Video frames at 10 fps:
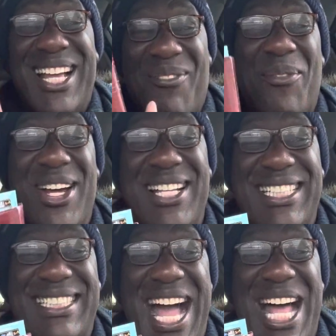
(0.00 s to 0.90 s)
And my brother, this
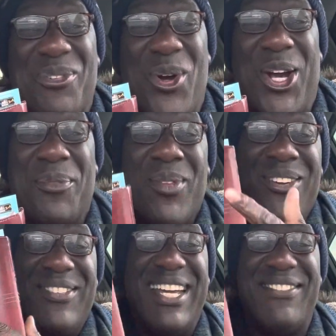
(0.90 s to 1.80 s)
is God's word.
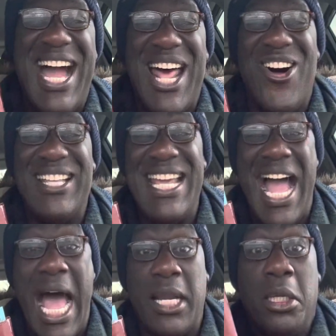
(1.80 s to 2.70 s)
We give God all the
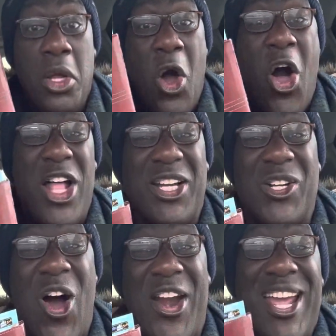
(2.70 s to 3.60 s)
honor, all the
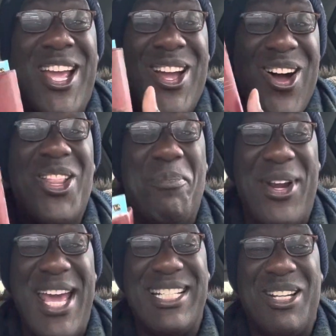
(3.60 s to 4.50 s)
glory, all the
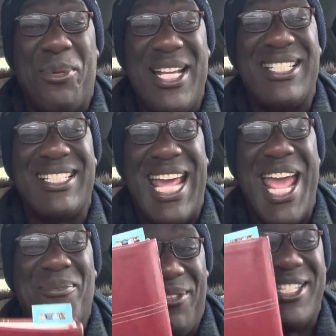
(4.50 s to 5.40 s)
praise in the precious
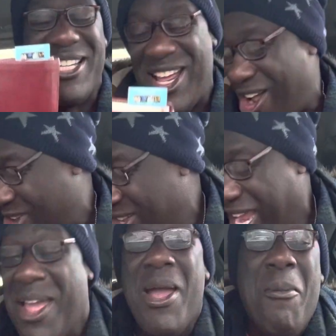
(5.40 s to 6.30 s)
name of his son, our Lord.
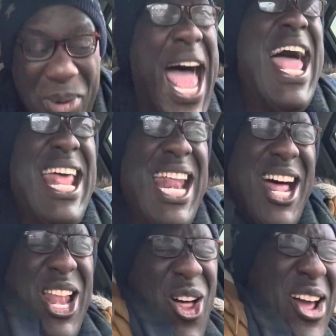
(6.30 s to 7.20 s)
Praise
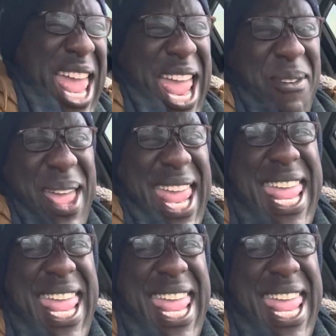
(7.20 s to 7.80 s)
the Lord. Amen.